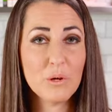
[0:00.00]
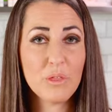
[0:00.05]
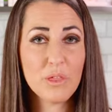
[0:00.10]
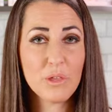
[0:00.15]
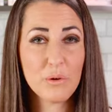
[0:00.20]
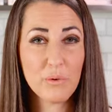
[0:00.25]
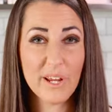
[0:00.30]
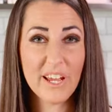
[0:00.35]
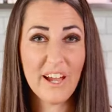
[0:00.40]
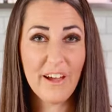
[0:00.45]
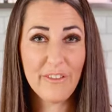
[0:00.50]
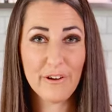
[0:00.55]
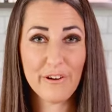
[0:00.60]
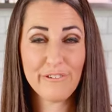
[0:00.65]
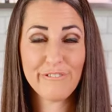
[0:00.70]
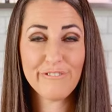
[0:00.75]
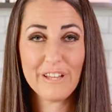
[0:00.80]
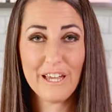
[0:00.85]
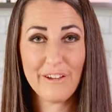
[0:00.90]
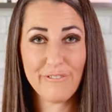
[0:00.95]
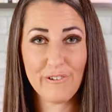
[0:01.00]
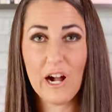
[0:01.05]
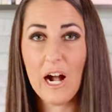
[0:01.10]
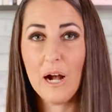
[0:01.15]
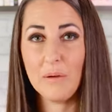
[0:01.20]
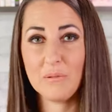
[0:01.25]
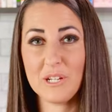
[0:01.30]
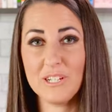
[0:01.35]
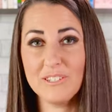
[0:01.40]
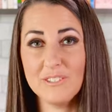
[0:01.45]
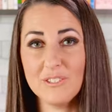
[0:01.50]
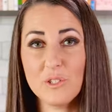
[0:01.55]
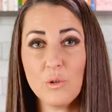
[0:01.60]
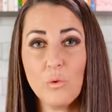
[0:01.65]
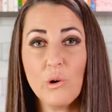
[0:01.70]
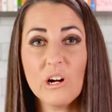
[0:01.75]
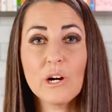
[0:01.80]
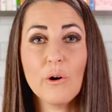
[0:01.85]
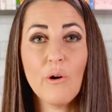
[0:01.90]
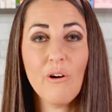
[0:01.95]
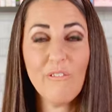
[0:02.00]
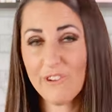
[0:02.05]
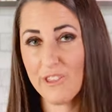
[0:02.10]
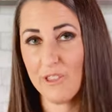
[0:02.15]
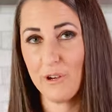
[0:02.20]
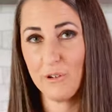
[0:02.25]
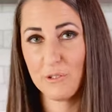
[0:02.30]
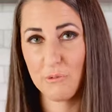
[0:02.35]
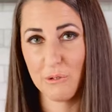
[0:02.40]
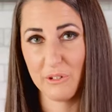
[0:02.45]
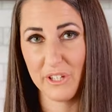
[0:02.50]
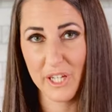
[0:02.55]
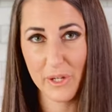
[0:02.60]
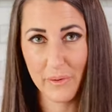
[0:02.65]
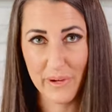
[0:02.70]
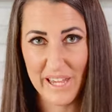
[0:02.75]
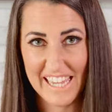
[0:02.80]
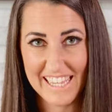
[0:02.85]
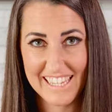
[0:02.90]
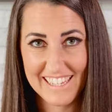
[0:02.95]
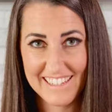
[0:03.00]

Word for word: you three other flavor options, so we'll go over those really quick.